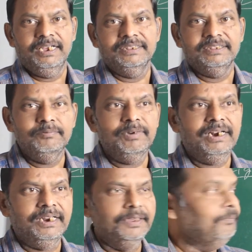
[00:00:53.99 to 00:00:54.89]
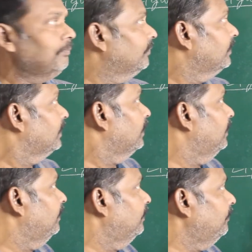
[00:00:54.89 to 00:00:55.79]
Similarly,
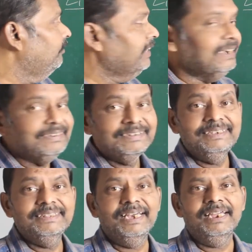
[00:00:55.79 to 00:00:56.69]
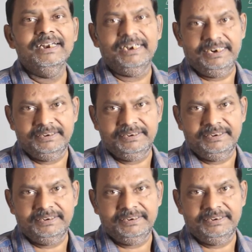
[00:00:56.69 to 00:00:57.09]
we can see the light.